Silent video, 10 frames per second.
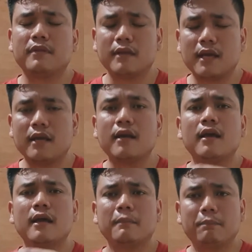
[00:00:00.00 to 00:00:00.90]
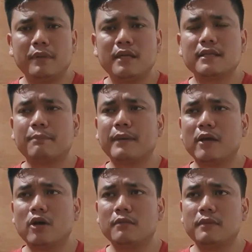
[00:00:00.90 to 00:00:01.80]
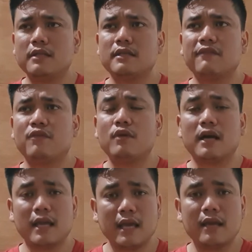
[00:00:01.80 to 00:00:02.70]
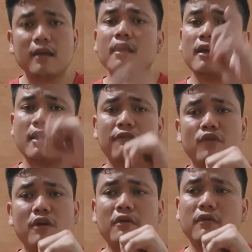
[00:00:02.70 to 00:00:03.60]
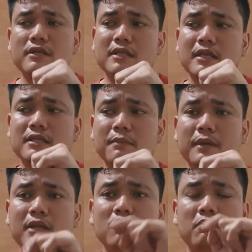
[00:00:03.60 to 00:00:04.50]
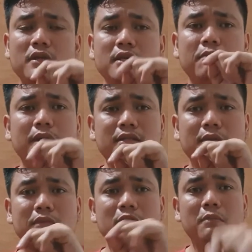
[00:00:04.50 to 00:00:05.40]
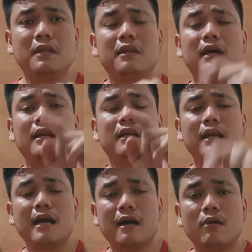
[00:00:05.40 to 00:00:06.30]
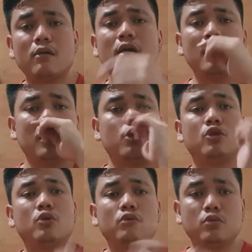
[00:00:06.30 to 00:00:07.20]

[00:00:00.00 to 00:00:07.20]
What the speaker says: then please, by all means, if you are requesting something to be done now, you don't